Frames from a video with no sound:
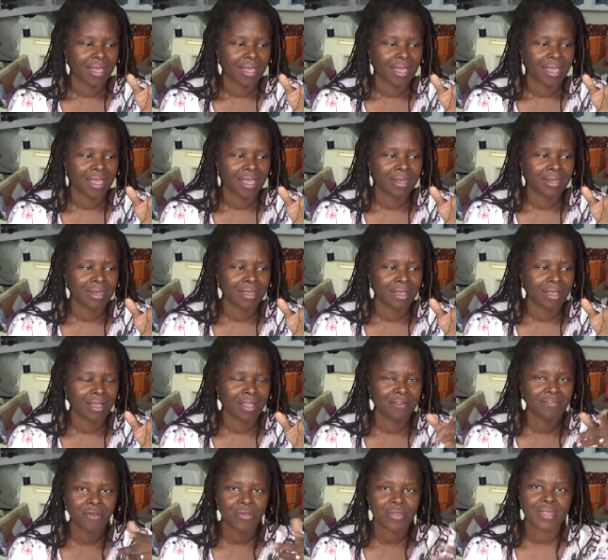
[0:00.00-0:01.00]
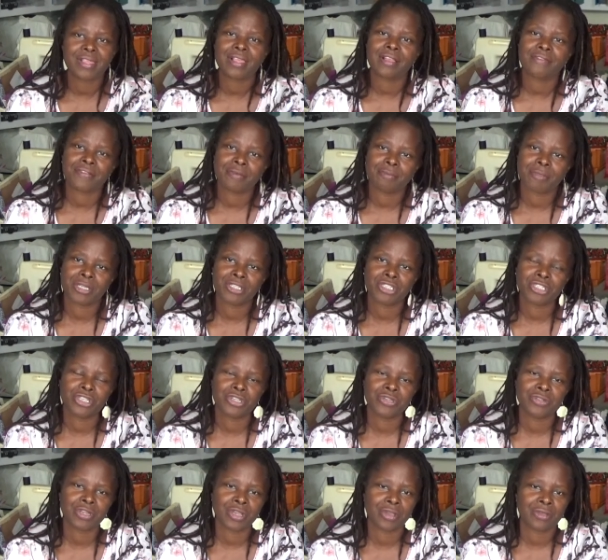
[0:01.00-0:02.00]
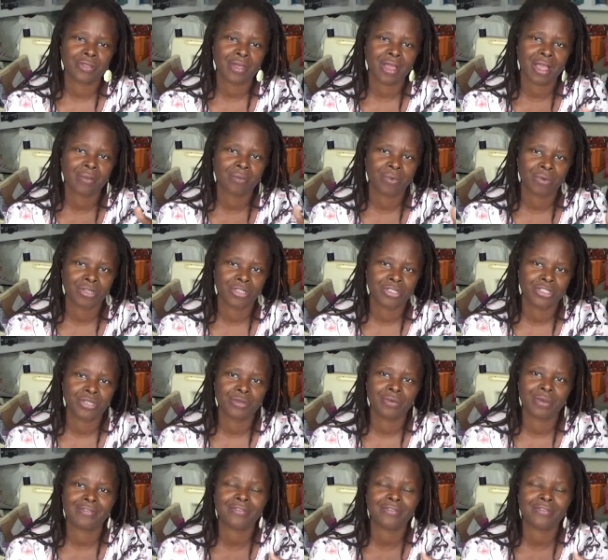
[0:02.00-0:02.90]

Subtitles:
and I've got stuff in my studio that I want to do,